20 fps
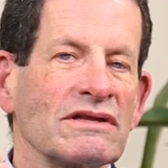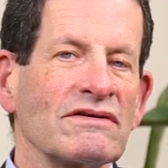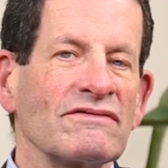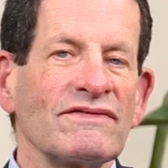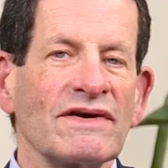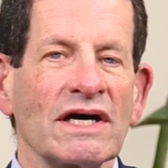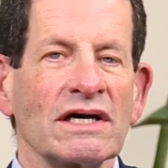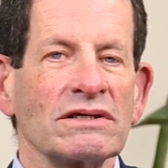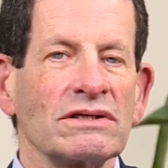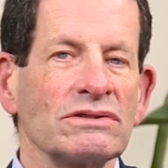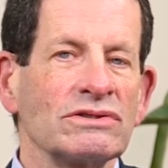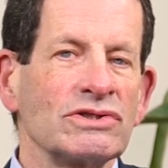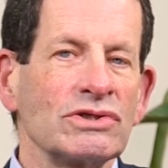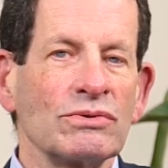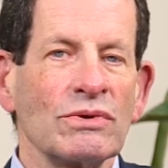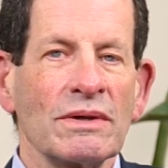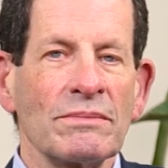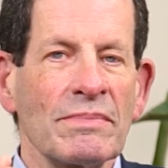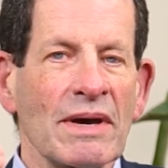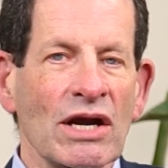that value is
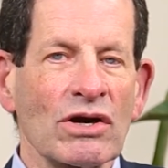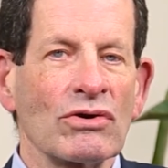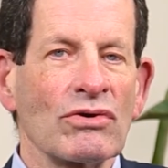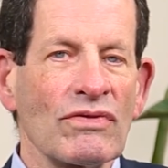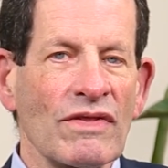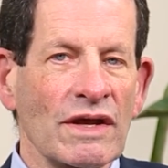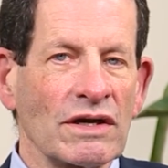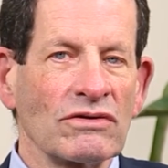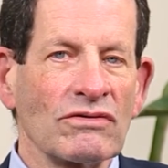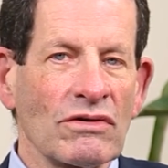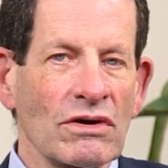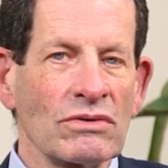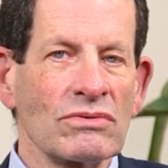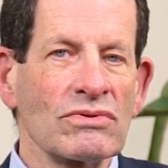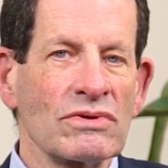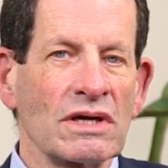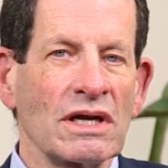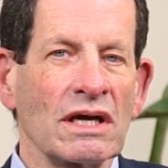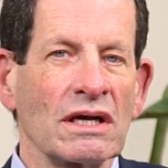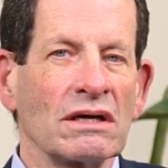doing better than
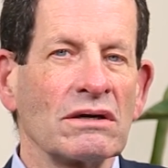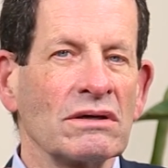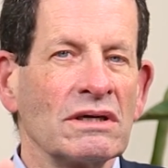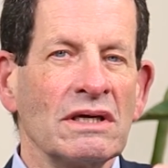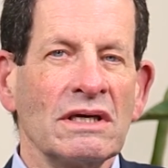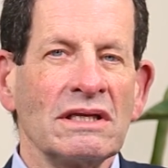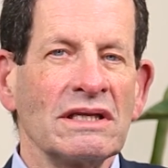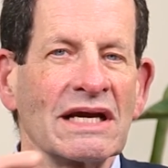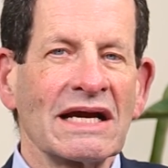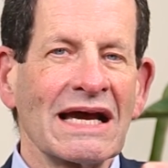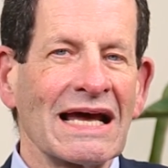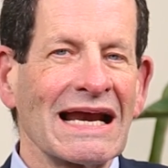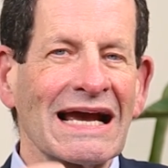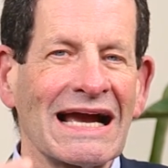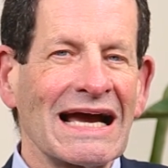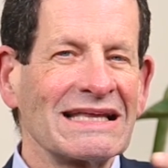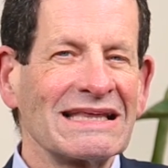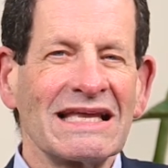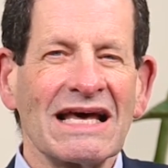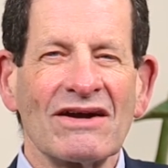growth now. They kind of
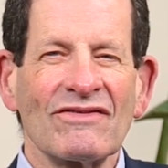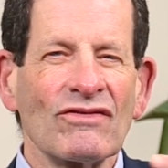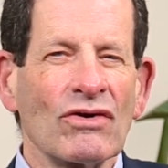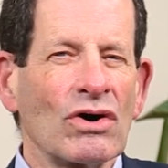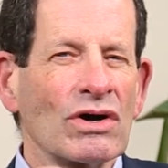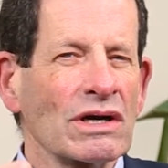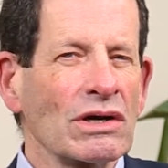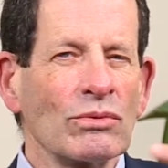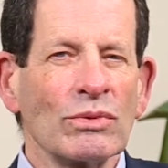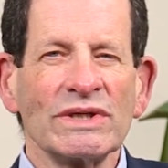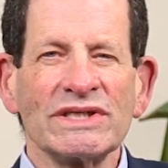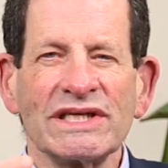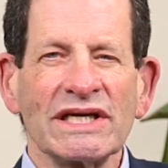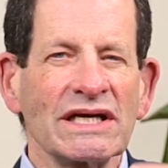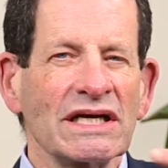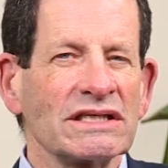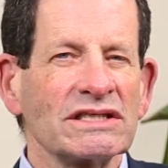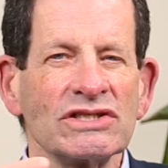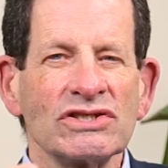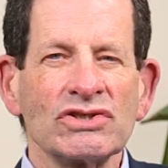got that wrong. Once they
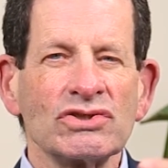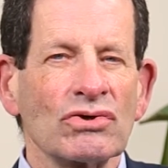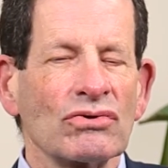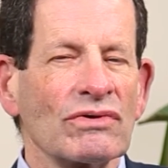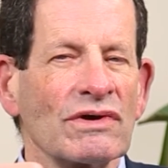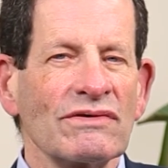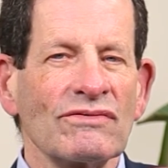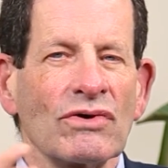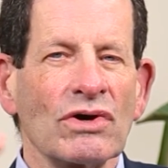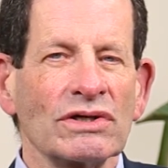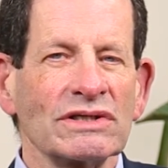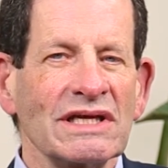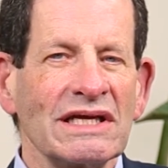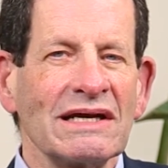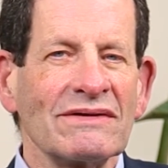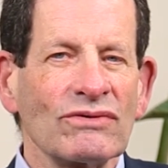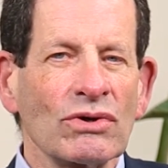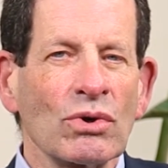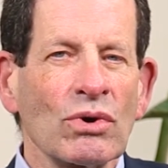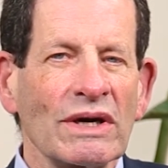got the story wrong, they
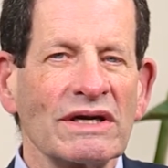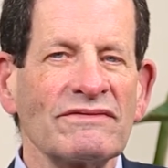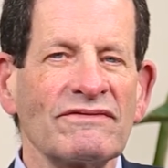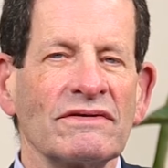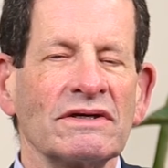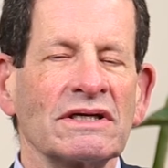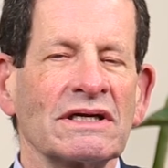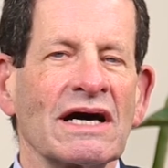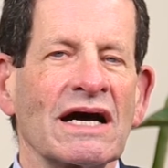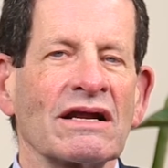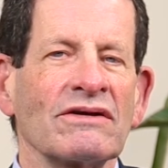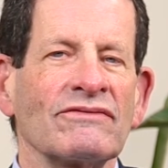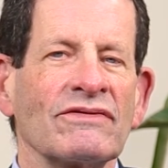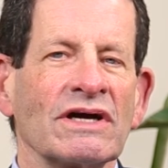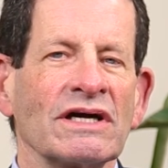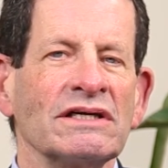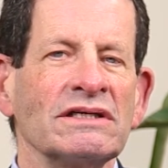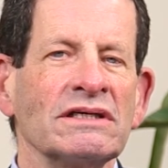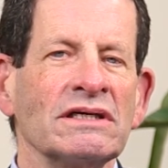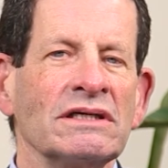never quite got it
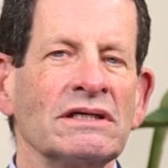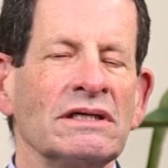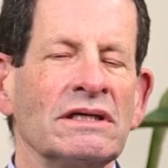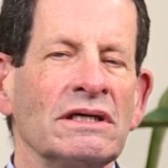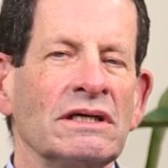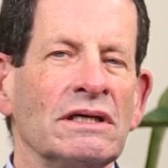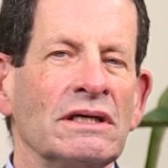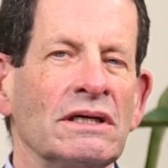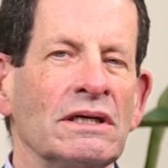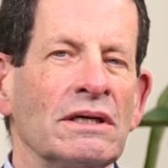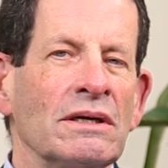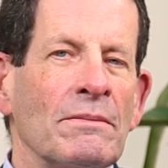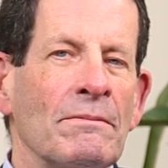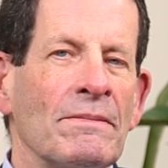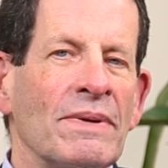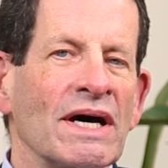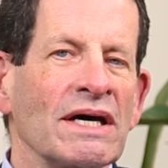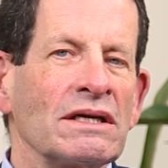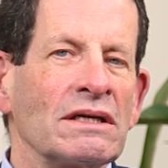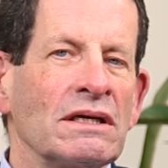right.
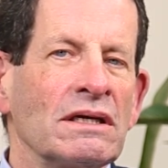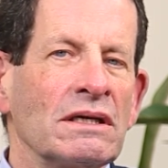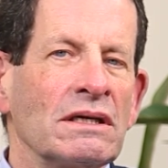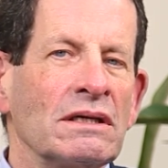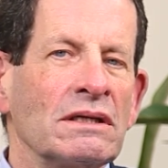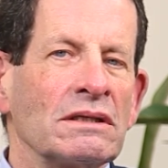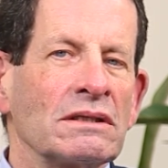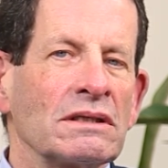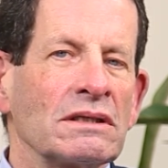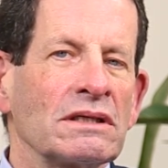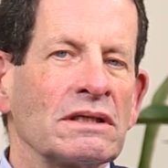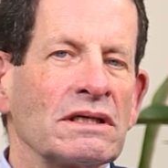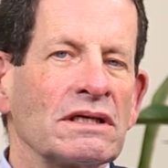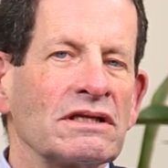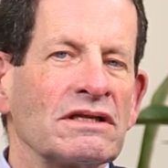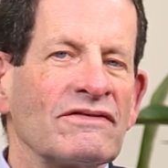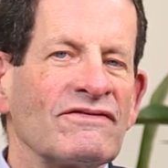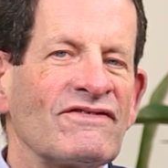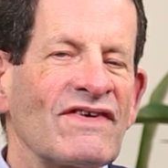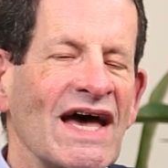But
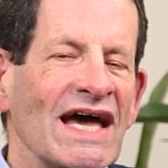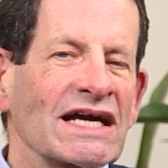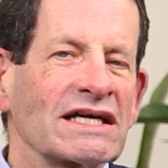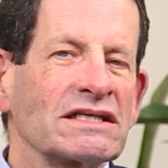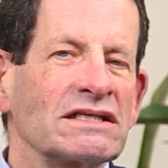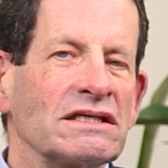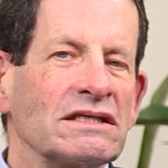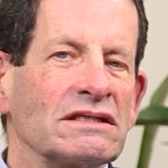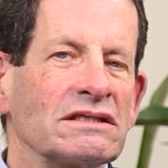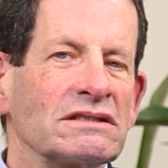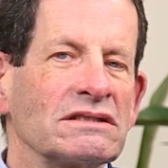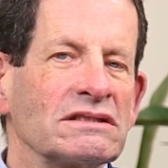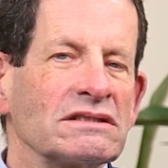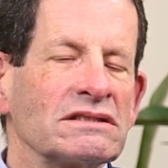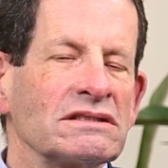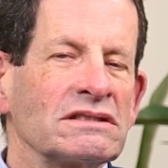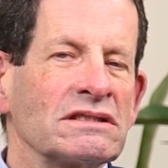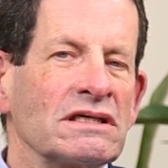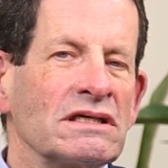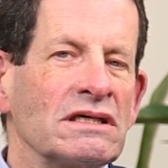the fact
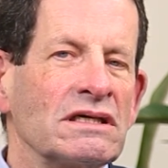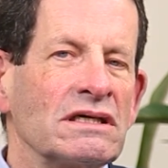is